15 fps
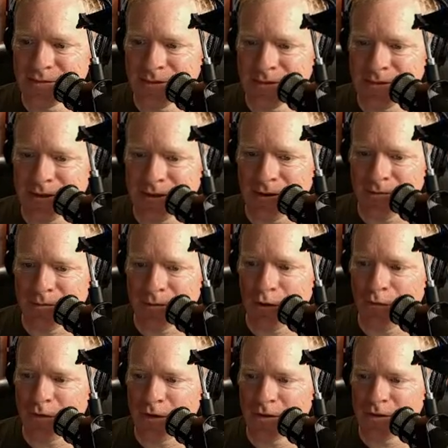Yeah, no
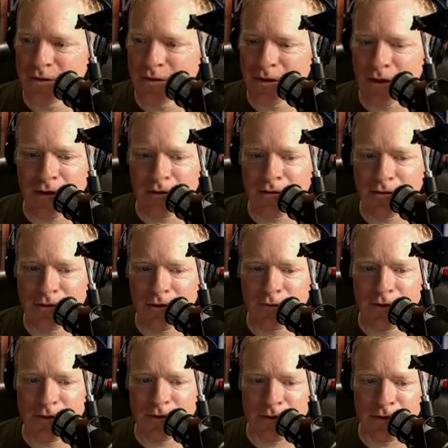fins on that. No
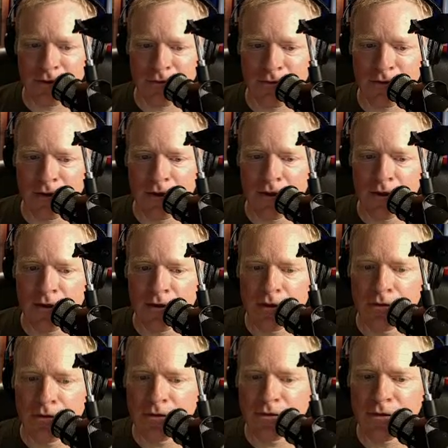fins on there.
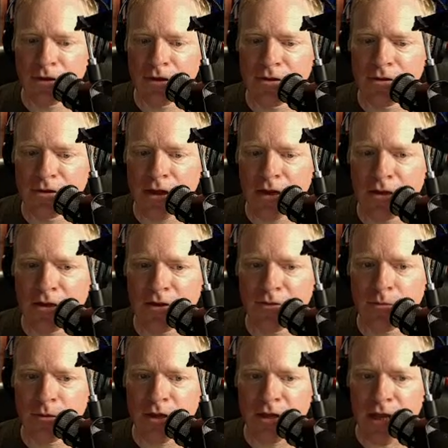You see it's not
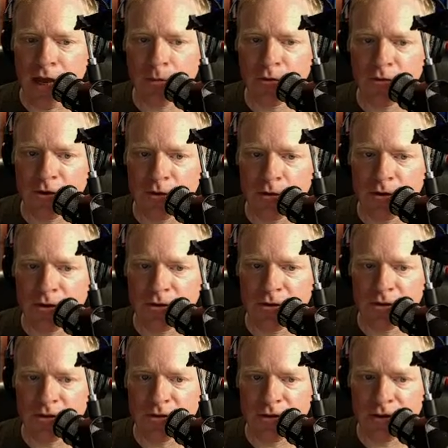giving me an apogee because
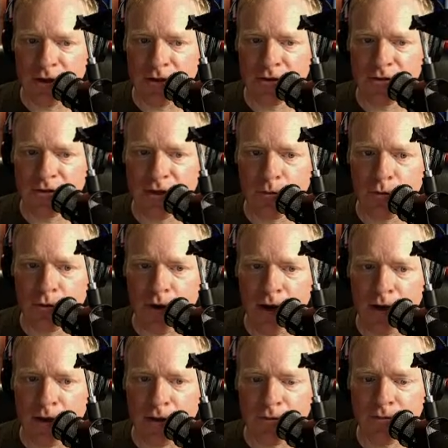this is an unstable
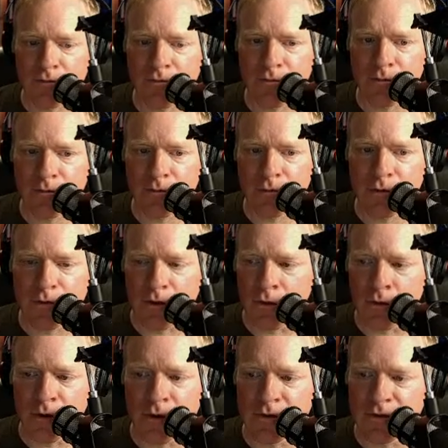rocket.
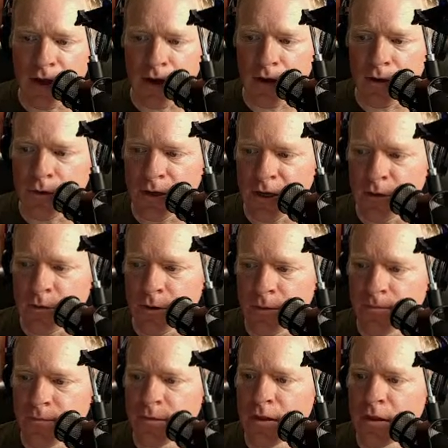So it's not going anywhere.
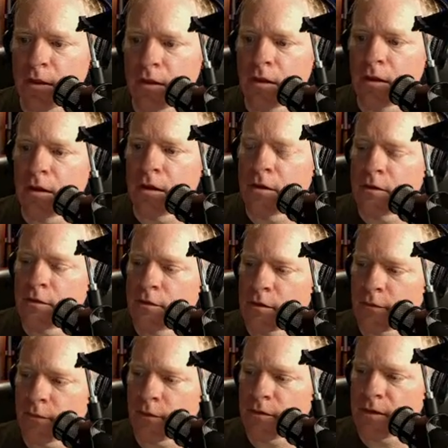So
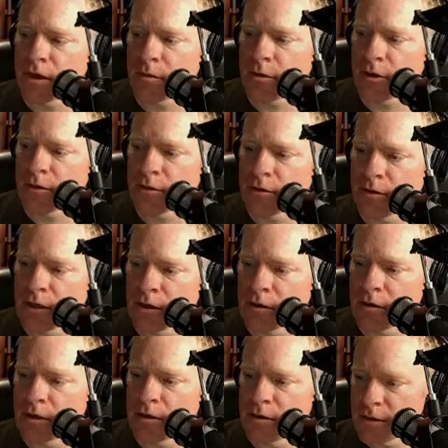the first thing I'm going to do
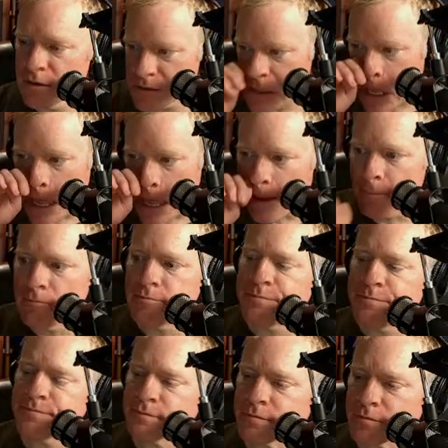here is I'm
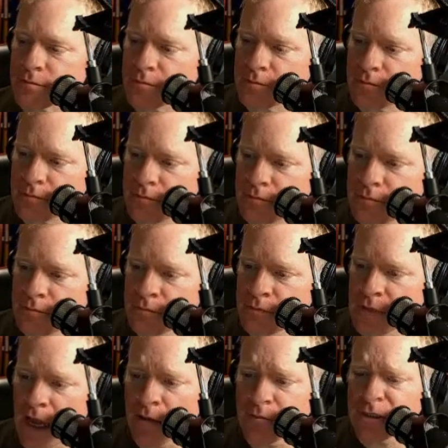
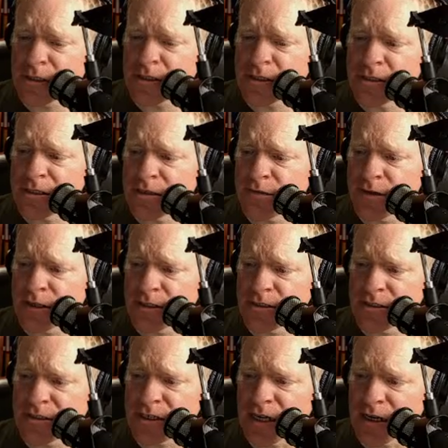just going to see if I can
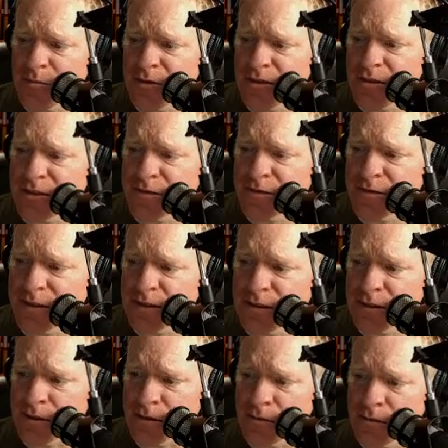just copy these fins
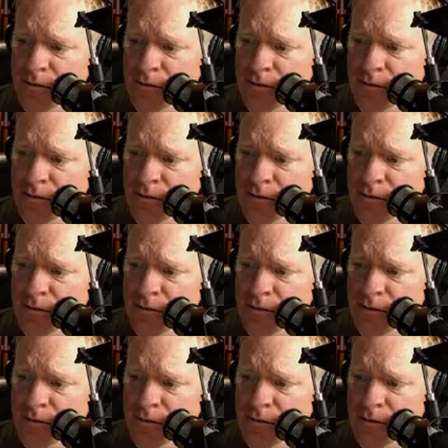here.